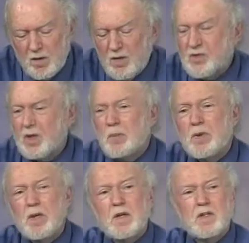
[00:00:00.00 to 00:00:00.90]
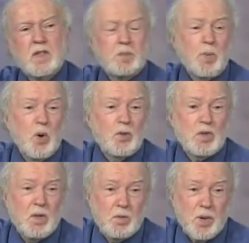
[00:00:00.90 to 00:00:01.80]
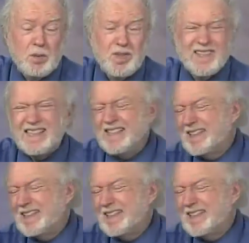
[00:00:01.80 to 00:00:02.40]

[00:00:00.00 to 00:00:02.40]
If something is exposed to the public,